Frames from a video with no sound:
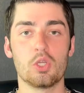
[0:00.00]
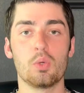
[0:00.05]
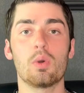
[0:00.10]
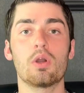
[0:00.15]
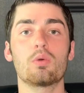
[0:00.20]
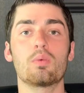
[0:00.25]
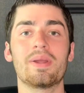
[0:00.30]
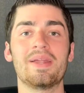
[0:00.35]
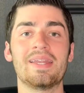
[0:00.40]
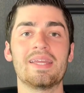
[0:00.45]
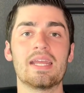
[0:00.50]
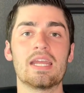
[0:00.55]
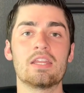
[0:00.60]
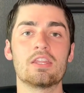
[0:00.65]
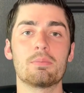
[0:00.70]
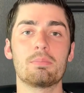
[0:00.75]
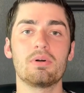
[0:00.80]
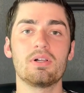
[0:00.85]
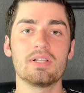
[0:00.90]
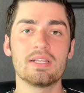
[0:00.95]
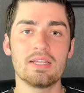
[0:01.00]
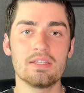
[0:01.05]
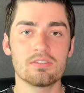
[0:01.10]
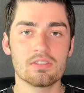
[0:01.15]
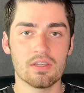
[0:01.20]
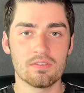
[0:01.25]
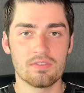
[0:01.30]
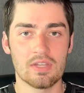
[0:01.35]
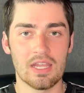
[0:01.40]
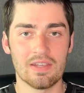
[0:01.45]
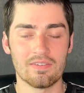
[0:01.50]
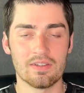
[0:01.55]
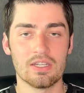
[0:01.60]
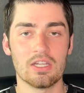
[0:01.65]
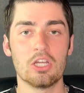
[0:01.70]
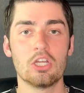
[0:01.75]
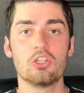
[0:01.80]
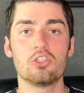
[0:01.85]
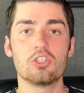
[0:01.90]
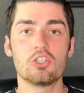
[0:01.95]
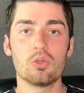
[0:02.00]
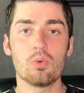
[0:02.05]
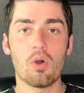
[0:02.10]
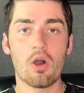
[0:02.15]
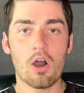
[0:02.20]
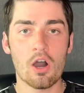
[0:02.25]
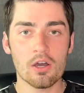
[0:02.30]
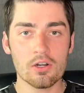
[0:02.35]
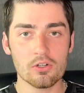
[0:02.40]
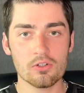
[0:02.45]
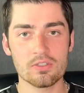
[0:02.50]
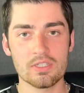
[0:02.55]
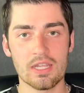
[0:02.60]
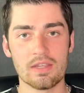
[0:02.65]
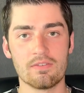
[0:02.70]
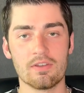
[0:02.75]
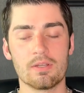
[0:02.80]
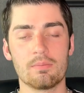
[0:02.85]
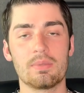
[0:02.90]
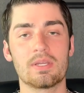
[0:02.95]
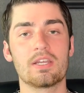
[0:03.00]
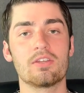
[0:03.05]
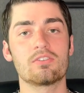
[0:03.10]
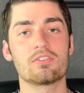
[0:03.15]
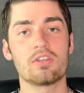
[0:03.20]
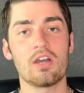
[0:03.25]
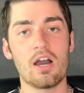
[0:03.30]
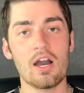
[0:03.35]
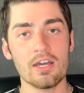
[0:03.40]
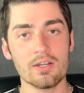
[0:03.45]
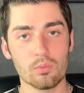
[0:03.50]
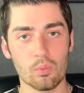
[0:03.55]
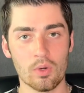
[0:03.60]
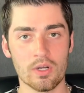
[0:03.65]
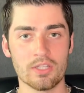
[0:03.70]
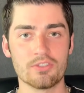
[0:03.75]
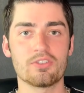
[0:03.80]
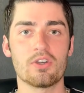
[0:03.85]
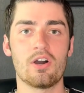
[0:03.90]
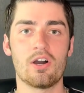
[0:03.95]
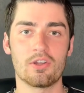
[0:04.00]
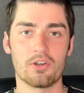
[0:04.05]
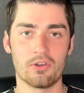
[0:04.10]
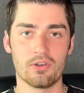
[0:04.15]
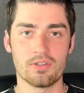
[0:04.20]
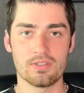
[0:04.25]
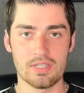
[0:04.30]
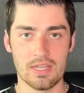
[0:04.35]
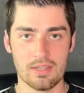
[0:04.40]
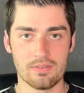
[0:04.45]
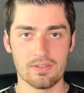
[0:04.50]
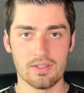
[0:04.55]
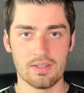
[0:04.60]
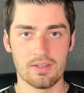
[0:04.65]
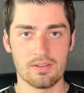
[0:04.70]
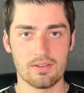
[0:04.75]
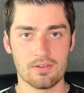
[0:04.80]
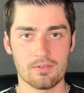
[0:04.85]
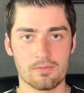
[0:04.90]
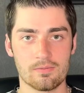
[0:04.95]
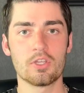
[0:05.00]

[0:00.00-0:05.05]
You are reigning in the place of David to honor David because God wanted to honor David.